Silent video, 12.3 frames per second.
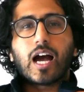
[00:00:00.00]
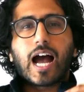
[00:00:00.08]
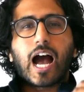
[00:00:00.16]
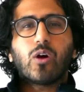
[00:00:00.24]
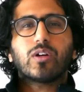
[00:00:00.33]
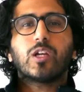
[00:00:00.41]

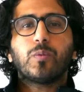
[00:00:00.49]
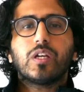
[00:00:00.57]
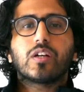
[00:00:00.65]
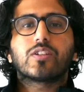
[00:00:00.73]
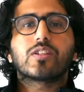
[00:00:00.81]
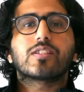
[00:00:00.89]
How can
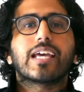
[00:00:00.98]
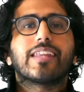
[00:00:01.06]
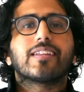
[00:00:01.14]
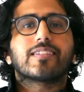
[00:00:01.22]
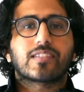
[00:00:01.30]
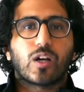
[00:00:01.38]
we
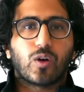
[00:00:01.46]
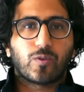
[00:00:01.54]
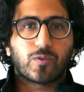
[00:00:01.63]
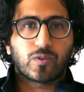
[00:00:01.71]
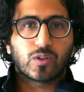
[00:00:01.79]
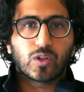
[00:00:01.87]
understand the
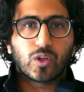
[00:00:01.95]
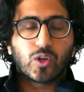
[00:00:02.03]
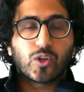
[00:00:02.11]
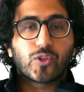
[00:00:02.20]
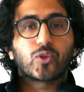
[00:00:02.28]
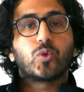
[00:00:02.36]
self
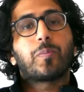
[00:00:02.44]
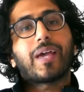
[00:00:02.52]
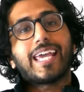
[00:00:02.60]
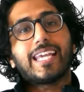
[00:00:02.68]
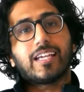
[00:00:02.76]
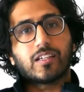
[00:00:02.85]
through
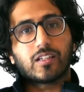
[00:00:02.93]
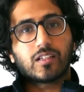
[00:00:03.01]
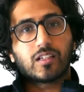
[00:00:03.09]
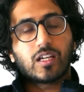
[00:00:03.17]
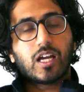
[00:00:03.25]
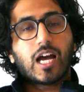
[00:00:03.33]
pain?
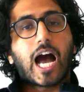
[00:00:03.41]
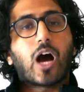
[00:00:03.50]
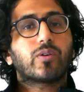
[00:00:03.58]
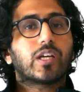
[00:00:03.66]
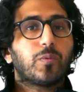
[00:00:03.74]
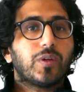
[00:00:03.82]

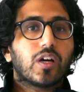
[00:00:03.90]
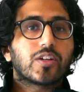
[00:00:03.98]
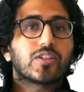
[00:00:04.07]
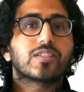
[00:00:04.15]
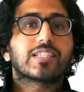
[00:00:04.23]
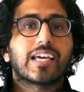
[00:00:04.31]
How can we
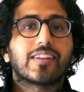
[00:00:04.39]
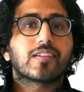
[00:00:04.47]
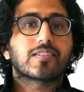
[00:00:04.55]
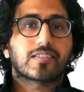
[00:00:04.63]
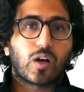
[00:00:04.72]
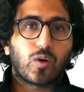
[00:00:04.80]
understand
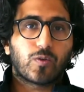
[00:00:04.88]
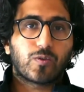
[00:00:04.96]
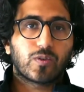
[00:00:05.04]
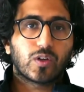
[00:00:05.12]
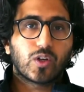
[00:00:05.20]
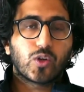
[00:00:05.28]
the
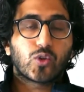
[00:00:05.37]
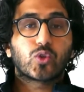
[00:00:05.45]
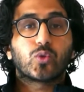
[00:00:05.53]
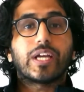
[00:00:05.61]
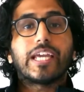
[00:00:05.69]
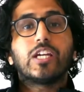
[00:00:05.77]
self
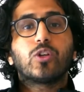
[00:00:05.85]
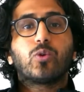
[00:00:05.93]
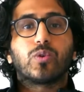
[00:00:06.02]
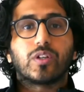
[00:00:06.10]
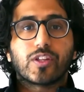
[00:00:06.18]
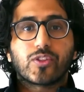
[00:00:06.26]
through
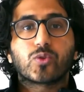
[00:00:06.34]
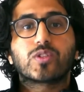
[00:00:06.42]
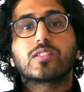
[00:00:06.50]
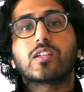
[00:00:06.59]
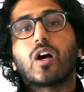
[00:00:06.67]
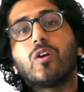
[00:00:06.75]
inquiry, through
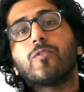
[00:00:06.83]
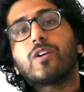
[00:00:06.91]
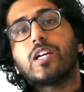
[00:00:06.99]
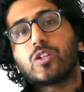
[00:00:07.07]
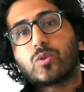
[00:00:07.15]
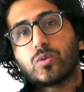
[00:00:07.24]

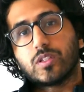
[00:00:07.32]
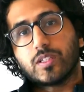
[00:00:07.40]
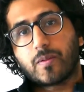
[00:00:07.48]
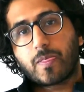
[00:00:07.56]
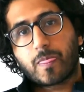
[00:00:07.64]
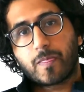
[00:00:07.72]
self-inquiry?